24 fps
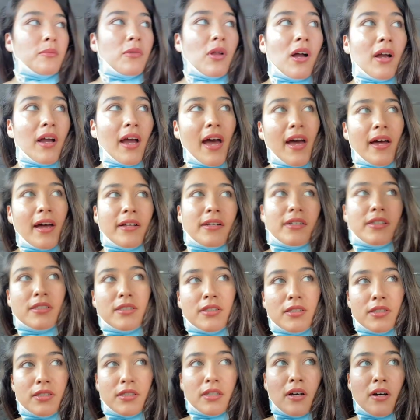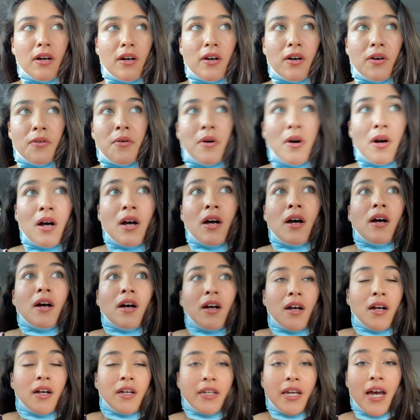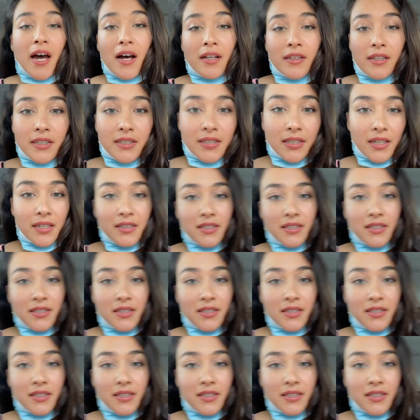Long Island, so yeah, let's get